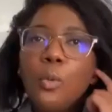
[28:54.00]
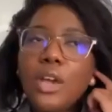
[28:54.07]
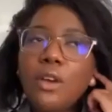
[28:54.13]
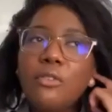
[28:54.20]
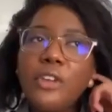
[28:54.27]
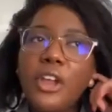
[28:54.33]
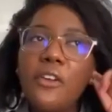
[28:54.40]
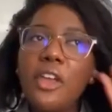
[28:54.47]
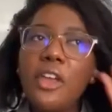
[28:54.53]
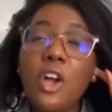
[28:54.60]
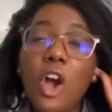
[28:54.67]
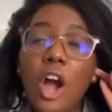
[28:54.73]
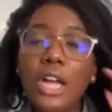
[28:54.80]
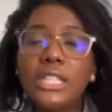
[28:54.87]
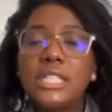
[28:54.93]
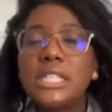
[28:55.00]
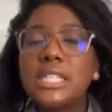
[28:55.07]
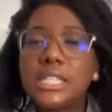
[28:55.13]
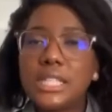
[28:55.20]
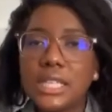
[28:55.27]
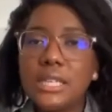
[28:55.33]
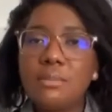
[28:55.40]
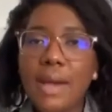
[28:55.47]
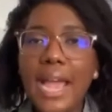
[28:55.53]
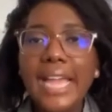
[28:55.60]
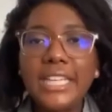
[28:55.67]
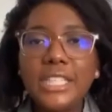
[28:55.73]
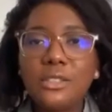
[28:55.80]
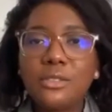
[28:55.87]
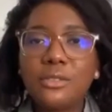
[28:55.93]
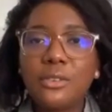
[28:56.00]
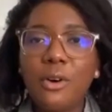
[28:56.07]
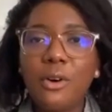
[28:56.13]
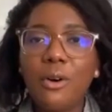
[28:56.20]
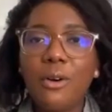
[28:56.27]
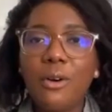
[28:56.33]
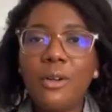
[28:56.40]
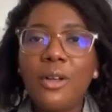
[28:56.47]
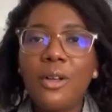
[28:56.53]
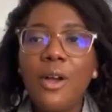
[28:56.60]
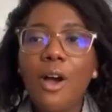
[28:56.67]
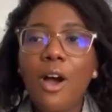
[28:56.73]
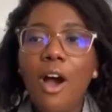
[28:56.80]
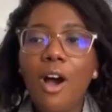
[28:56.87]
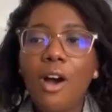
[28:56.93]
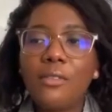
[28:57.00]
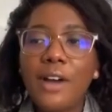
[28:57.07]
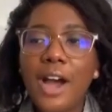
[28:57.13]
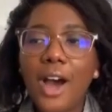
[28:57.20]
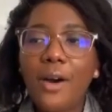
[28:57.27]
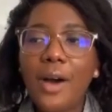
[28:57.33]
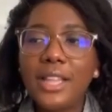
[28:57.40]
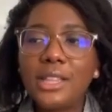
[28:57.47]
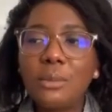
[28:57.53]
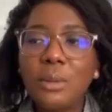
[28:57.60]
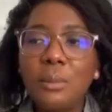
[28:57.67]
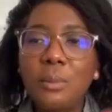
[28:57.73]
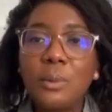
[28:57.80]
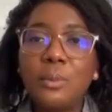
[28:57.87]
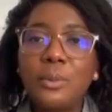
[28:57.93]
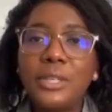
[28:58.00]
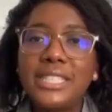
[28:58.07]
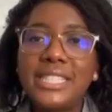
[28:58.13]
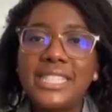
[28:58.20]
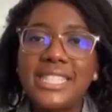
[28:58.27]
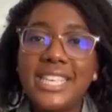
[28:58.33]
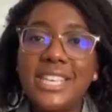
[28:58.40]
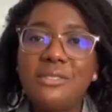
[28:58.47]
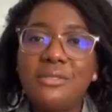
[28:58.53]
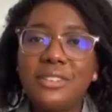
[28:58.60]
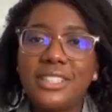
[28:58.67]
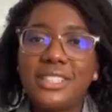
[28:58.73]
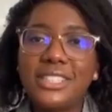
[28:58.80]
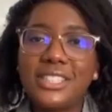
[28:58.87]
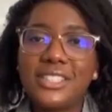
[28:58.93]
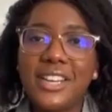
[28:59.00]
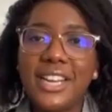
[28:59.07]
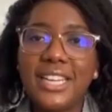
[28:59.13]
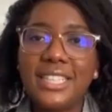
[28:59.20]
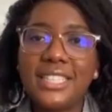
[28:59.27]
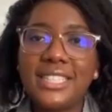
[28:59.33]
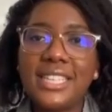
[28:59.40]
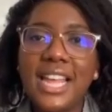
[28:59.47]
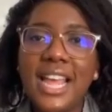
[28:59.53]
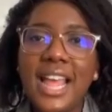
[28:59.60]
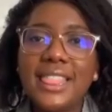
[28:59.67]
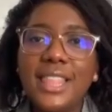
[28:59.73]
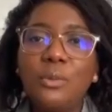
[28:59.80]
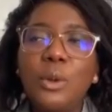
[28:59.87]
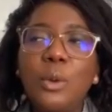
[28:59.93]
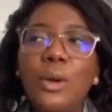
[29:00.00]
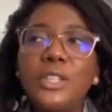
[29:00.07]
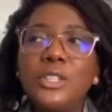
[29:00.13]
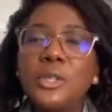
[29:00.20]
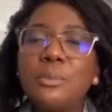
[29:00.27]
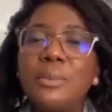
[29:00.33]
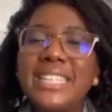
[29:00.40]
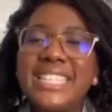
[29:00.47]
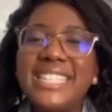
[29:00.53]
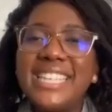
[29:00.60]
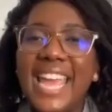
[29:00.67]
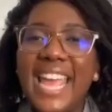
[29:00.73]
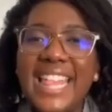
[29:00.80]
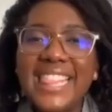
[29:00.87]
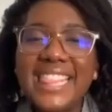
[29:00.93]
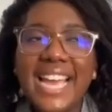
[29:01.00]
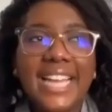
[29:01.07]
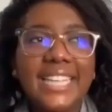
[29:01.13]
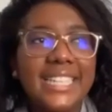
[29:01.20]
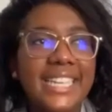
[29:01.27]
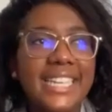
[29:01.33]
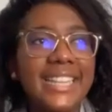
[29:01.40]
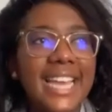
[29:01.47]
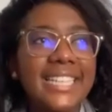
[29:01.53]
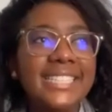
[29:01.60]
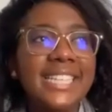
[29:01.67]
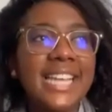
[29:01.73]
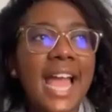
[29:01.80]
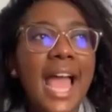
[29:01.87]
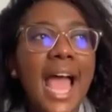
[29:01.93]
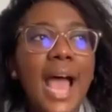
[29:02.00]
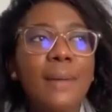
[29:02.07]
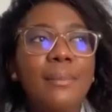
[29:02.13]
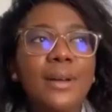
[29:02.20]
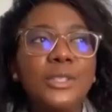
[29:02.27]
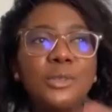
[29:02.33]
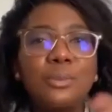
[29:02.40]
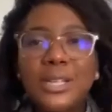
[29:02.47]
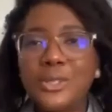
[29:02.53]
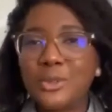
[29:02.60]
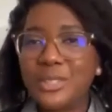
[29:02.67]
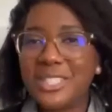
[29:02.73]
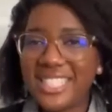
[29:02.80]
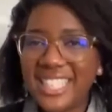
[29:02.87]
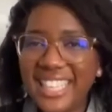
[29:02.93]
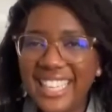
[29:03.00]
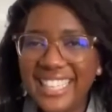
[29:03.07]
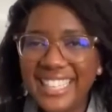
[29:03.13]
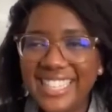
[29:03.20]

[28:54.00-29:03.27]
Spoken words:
are very conscious and mindful of how other people perceive us, right? That we want to maintain that abantu bazothini